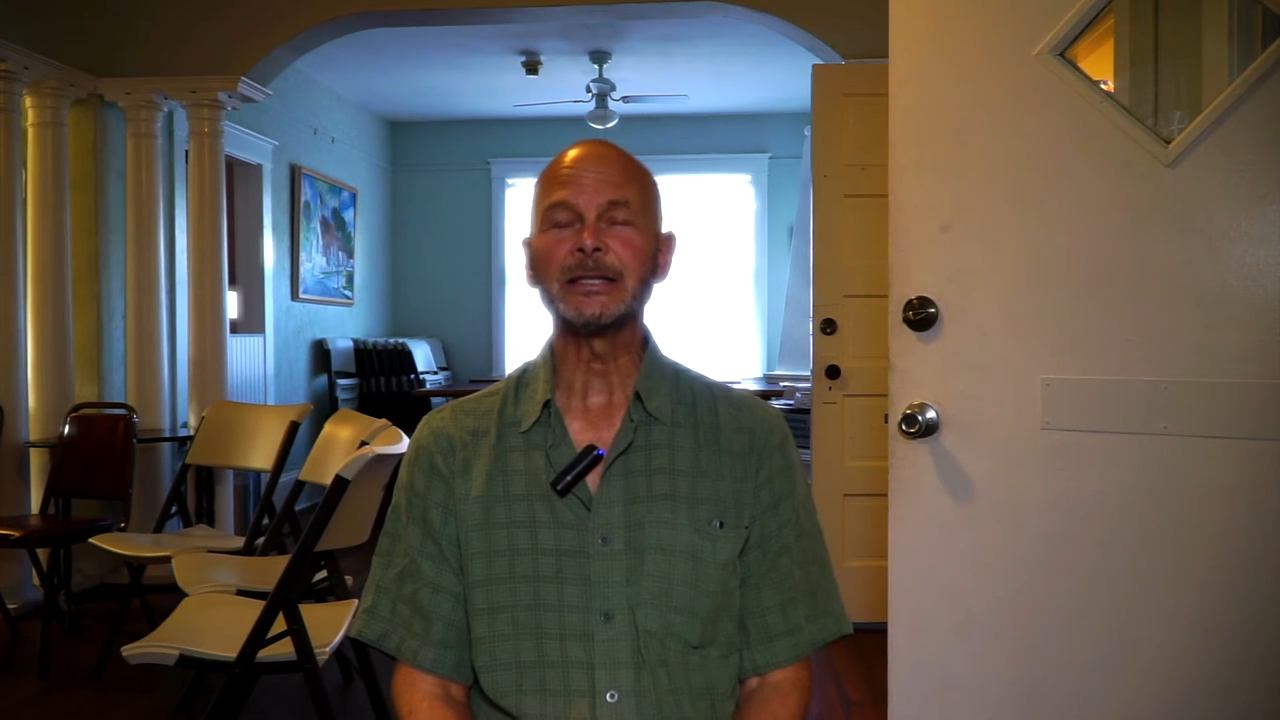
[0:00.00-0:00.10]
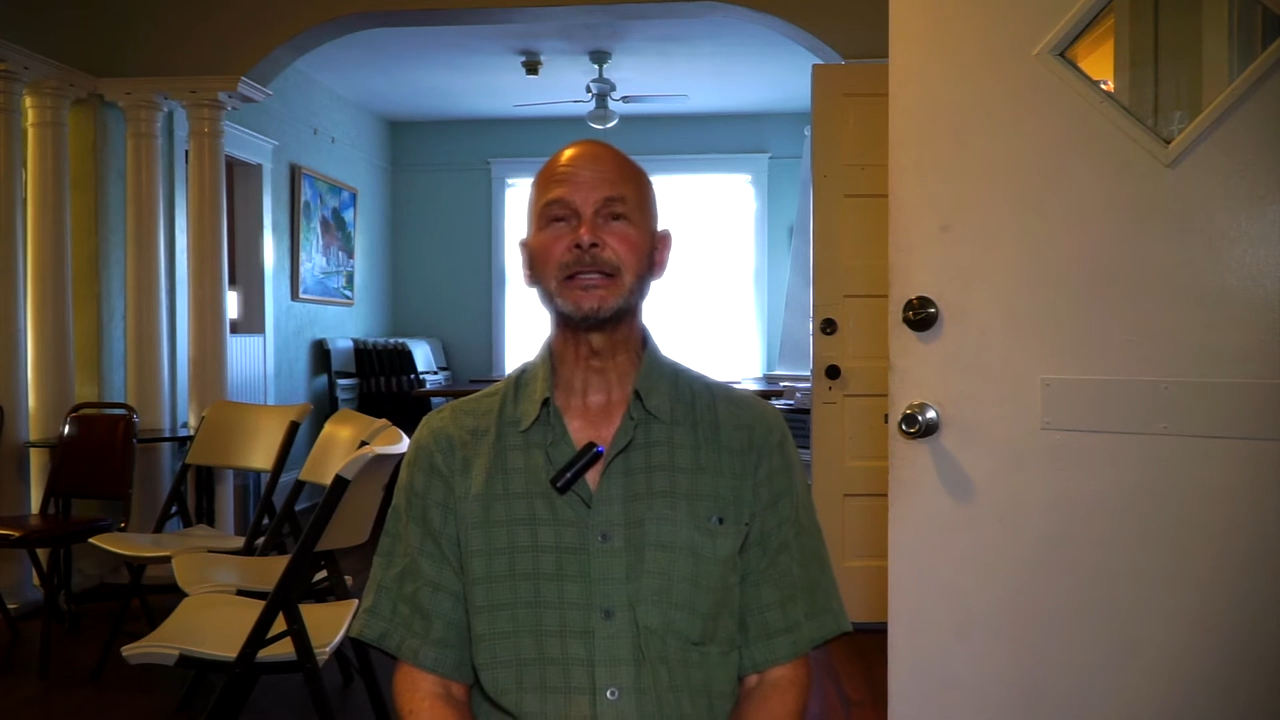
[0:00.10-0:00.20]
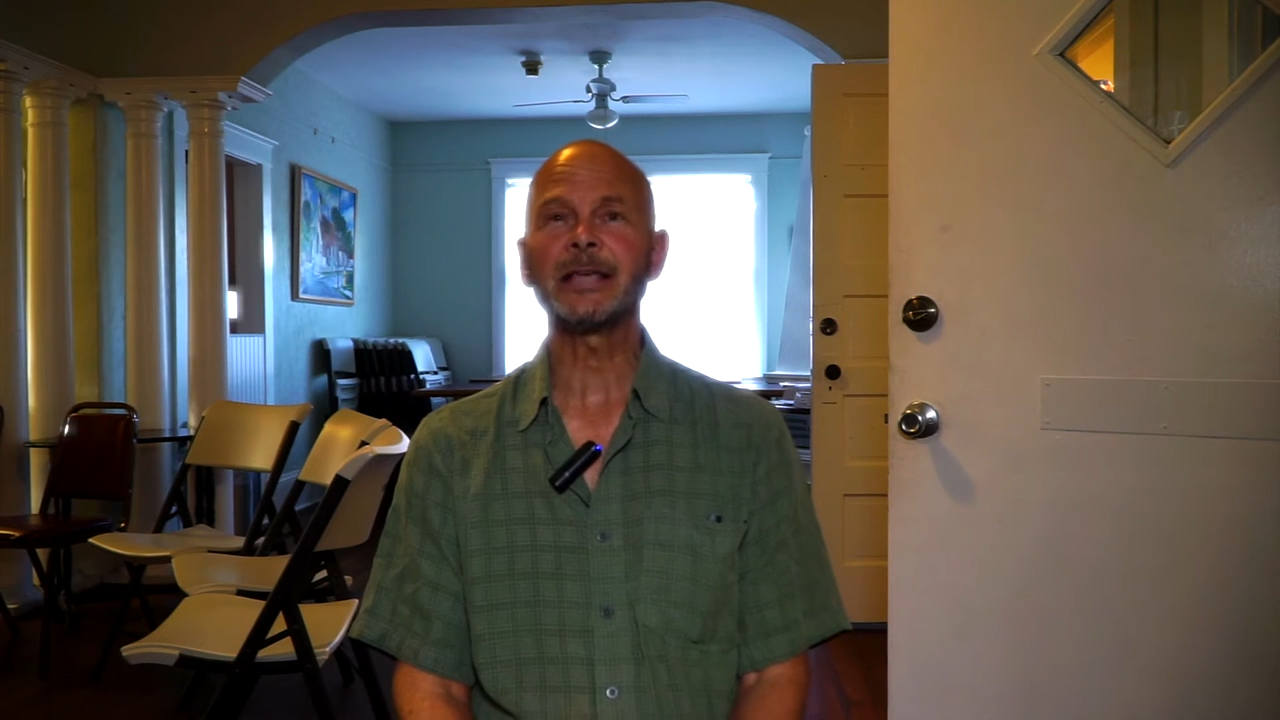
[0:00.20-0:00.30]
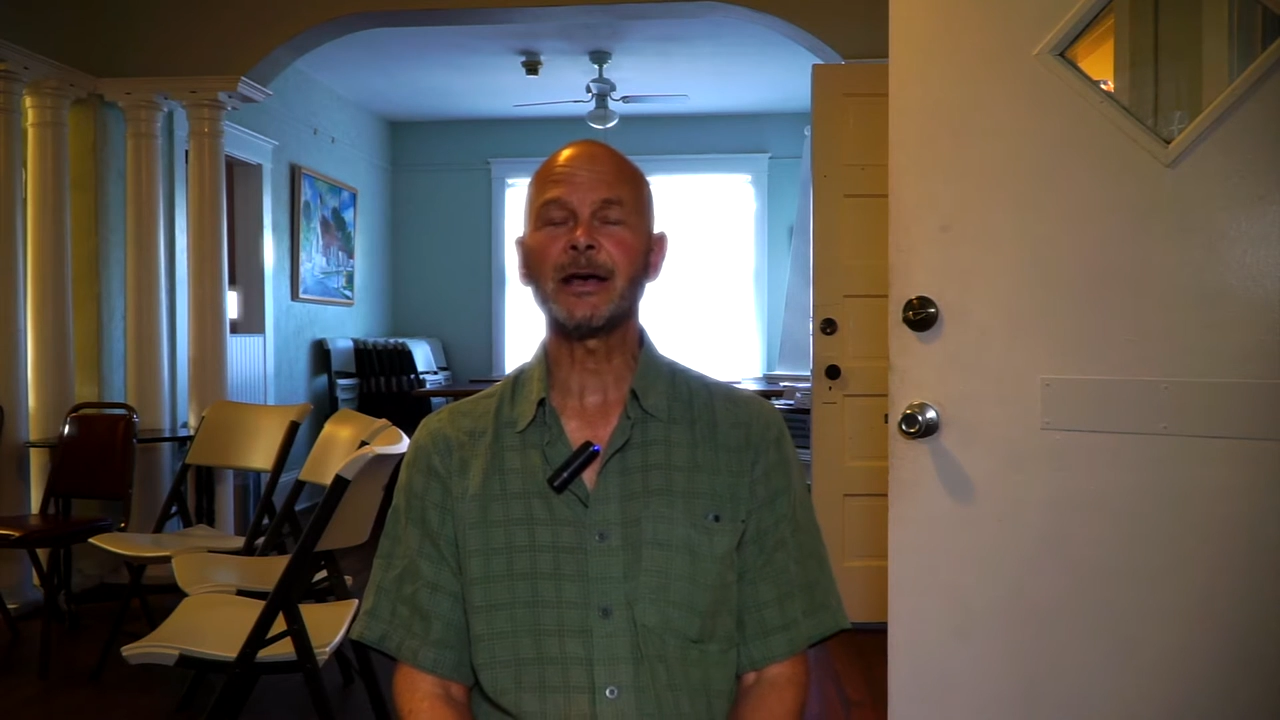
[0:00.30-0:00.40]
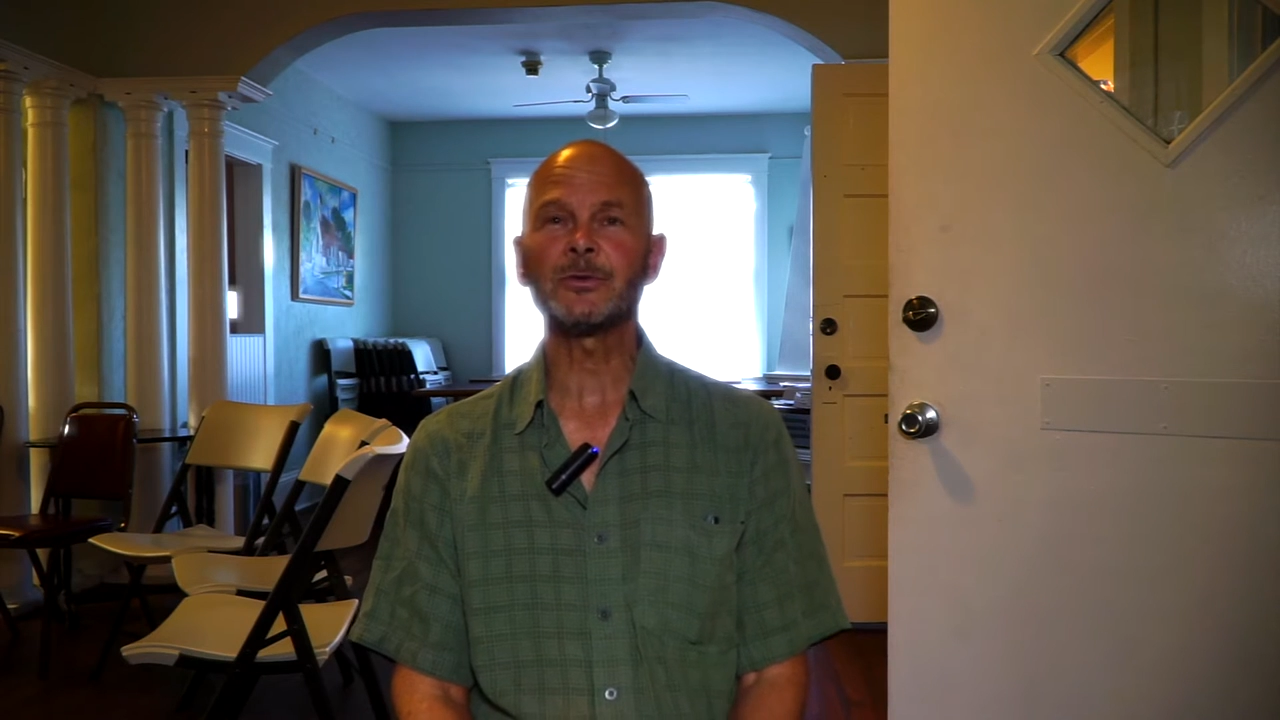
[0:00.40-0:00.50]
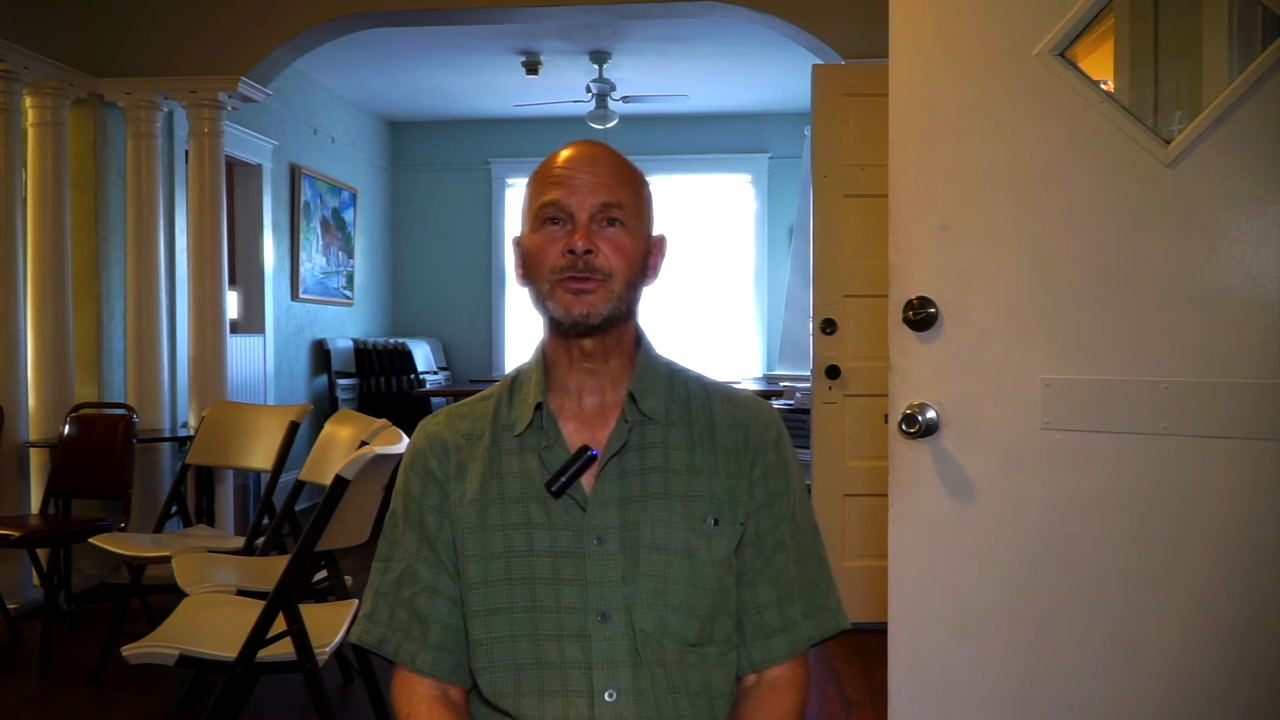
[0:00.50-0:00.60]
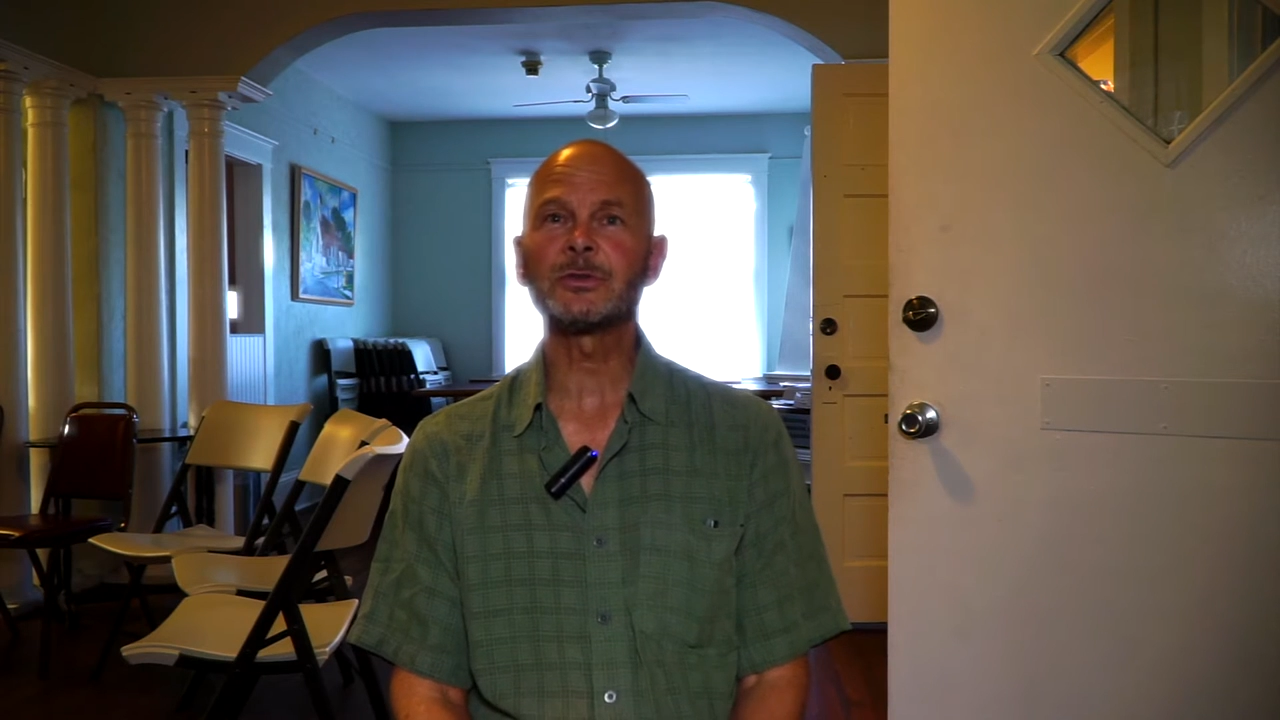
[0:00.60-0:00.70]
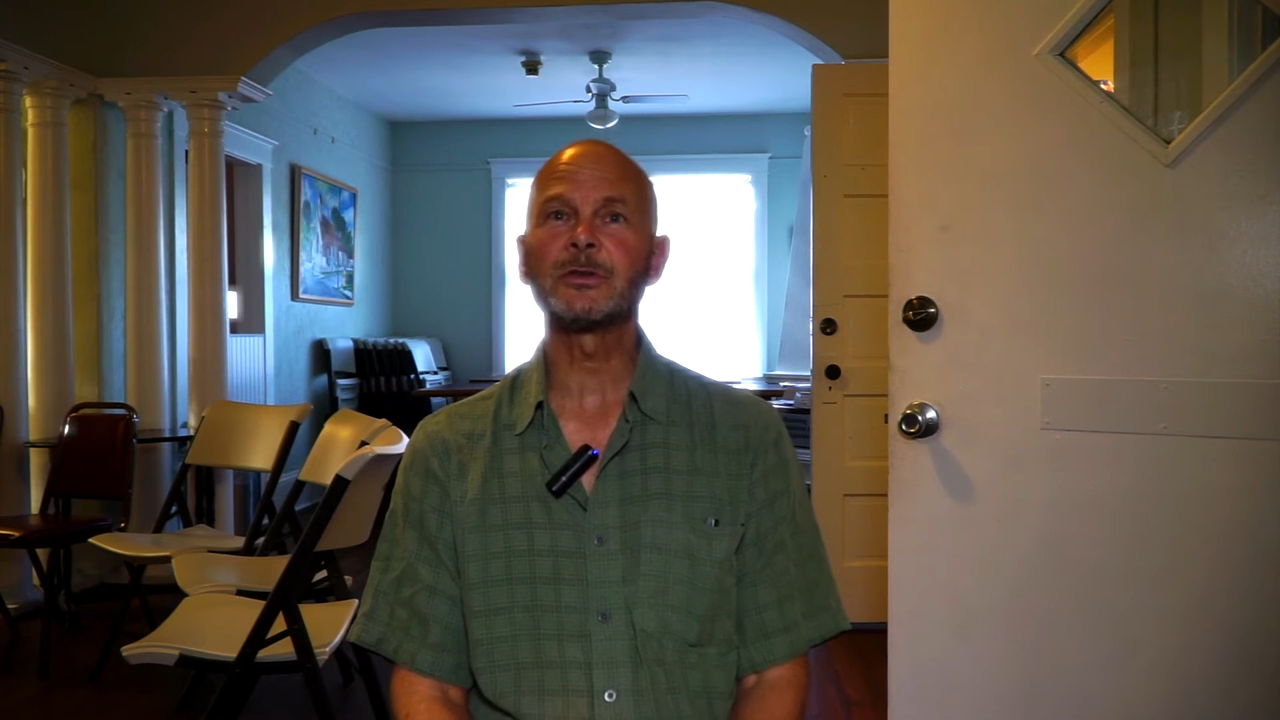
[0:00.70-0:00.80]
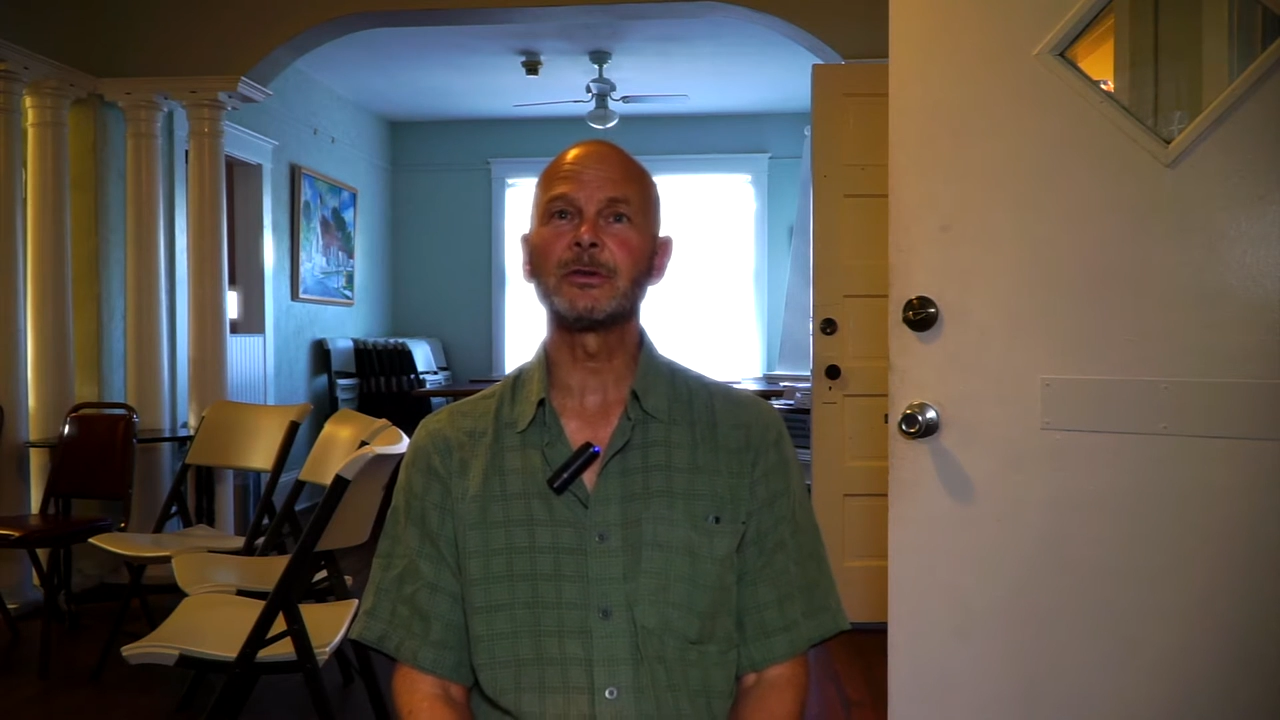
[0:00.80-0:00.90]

it sounds